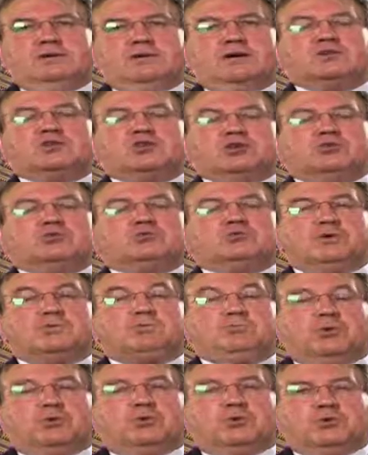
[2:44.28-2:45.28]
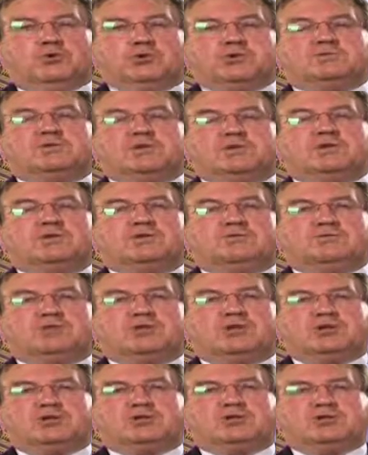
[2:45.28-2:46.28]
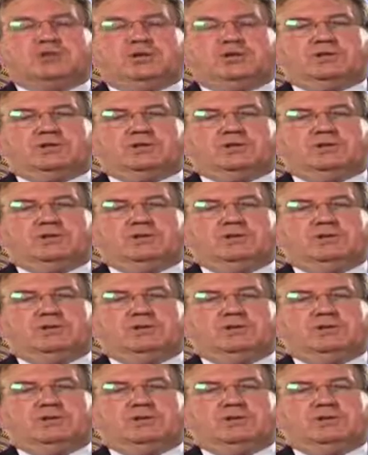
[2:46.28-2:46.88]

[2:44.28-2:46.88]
at your report when you finished it